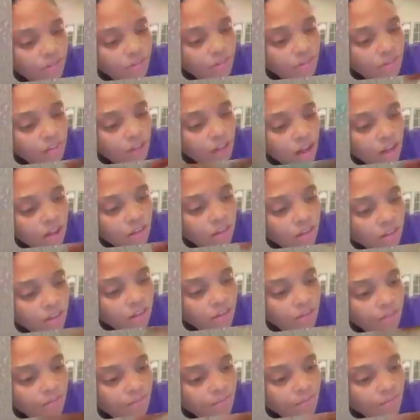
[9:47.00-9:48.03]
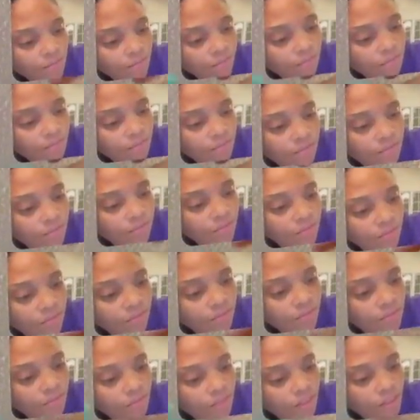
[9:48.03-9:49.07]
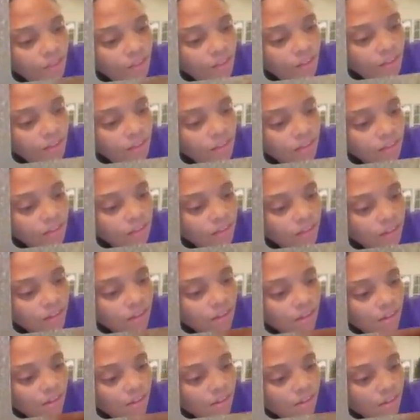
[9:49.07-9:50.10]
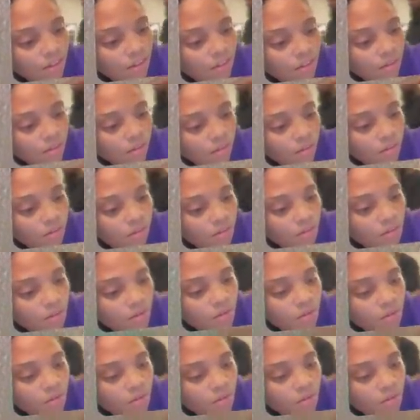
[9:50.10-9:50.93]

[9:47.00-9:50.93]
talking. No, they didn't sell a you picture.